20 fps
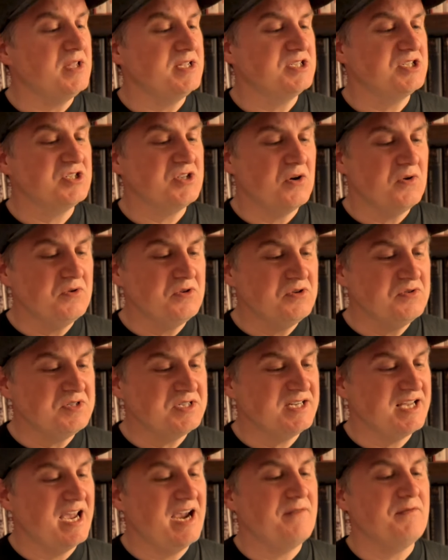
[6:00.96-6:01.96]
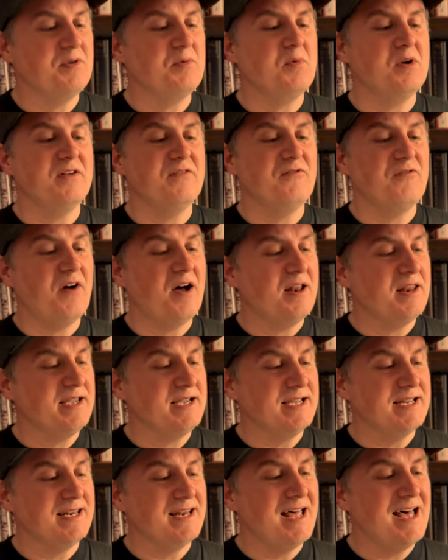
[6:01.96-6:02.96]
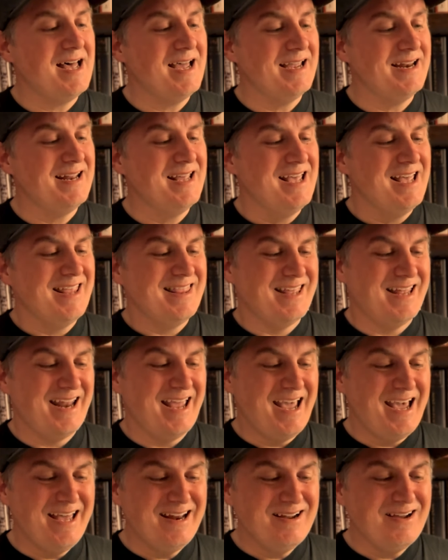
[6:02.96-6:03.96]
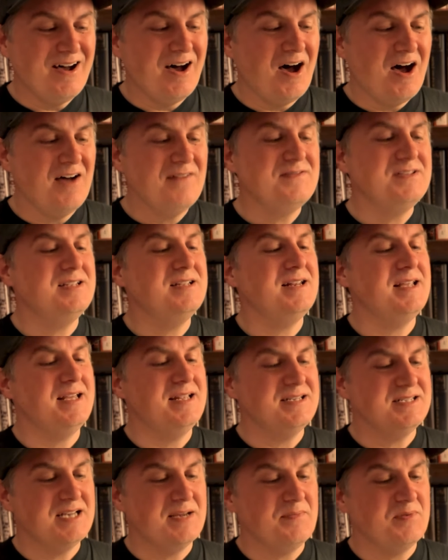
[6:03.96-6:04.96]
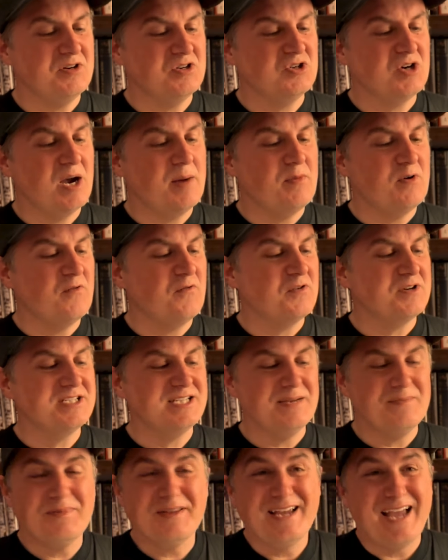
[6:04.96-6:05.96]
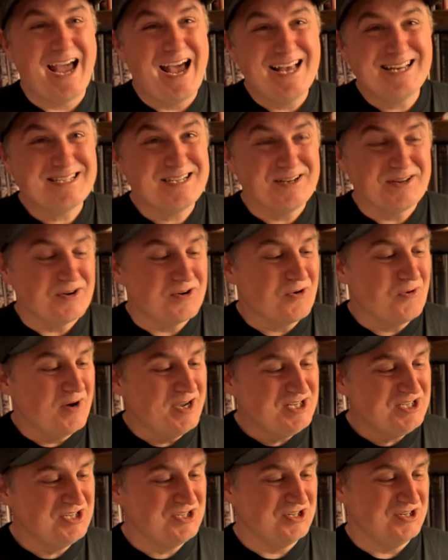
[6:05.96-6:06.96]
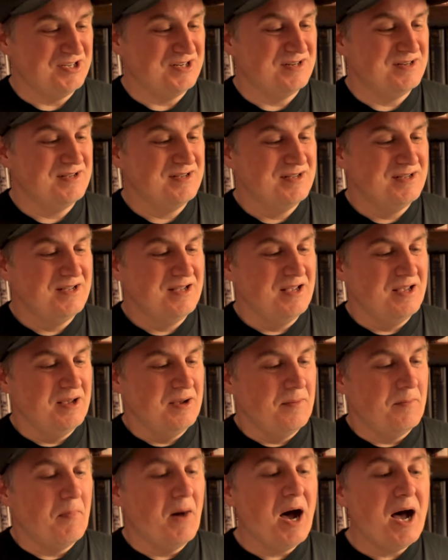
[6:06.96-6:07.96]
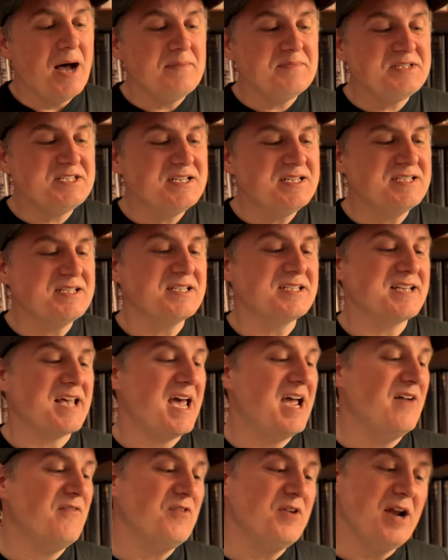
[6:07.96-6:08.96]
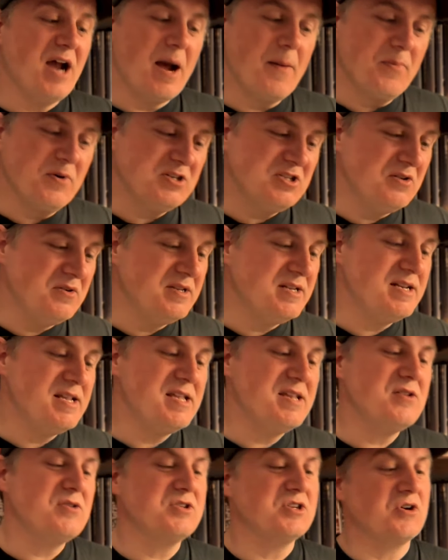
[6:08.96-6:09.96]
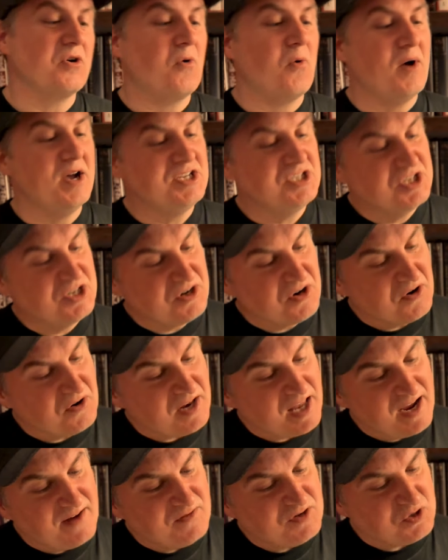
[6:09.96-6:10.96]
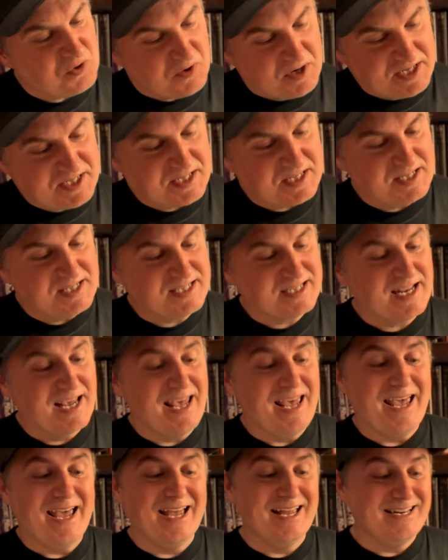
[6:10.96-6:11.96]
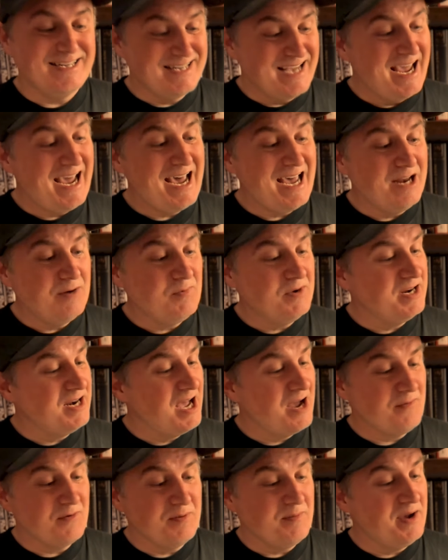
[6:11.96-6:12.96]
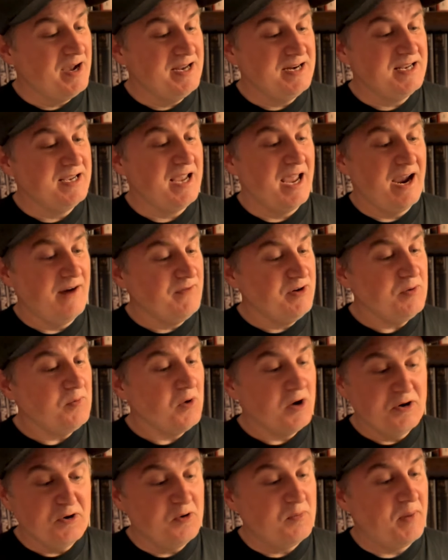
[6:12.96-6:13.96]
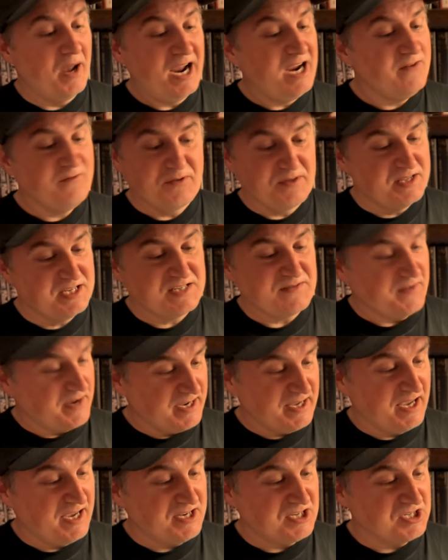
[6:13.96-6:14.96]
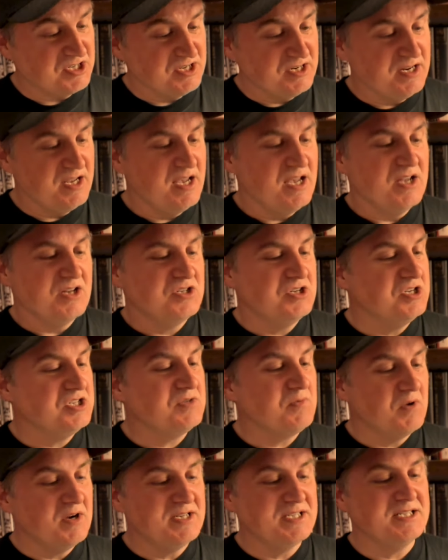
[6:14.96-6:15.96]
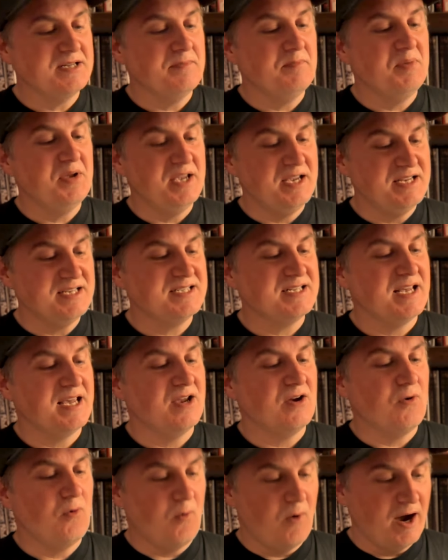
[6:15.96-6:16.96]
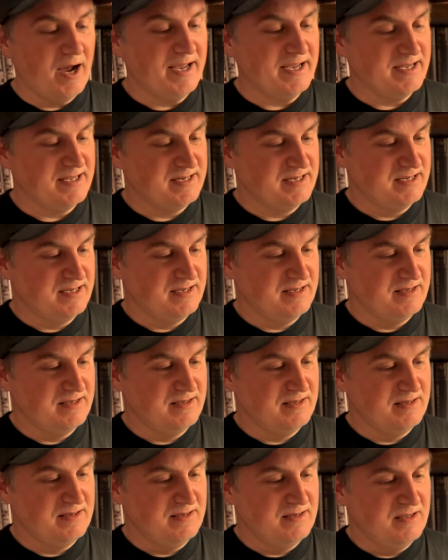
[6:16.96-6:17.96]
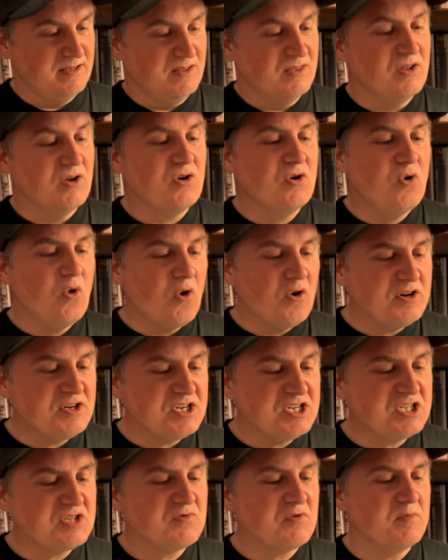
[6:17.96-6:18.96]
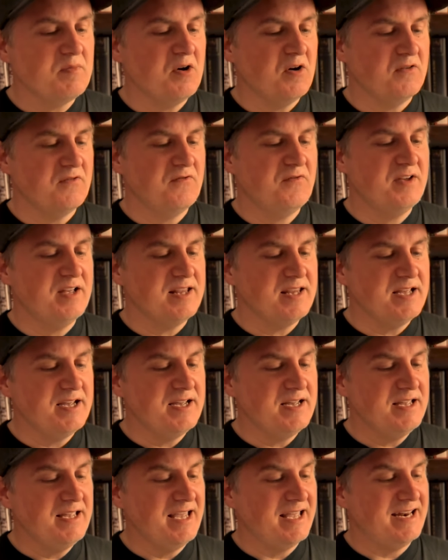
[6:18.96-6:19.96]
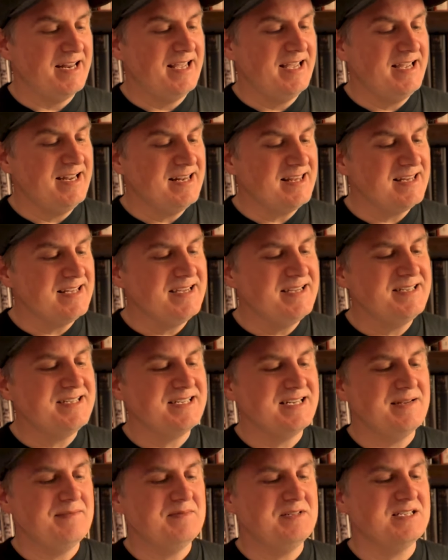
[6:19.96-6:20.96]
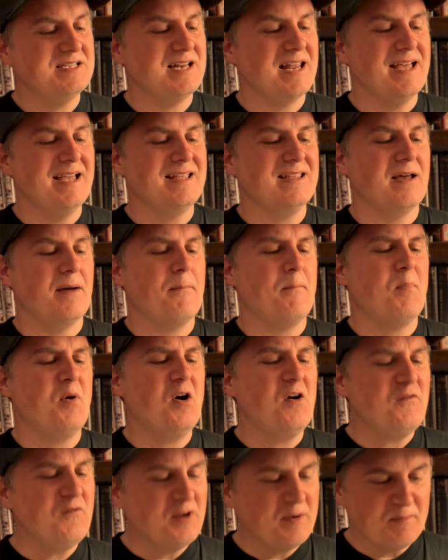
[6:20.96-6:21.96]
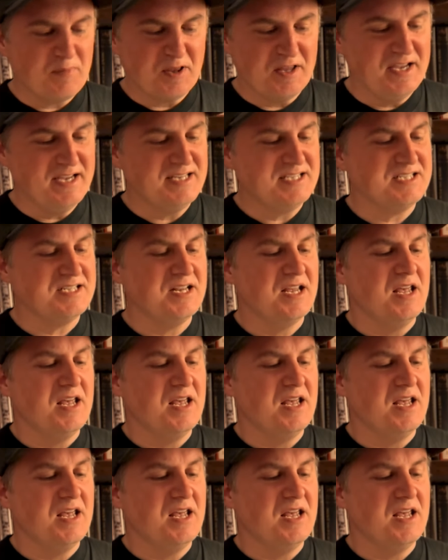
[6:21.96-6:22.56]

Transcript: is so used to everyone falling in line that Anna often ends up in trouble for simply asking a question. Mom seizes every opportunity to question her life choices, and Dad, when not reminding everyone who paid for this vacation, just wants some peace and quiet. The gorgeous remote villa in Italy seems like a perfect place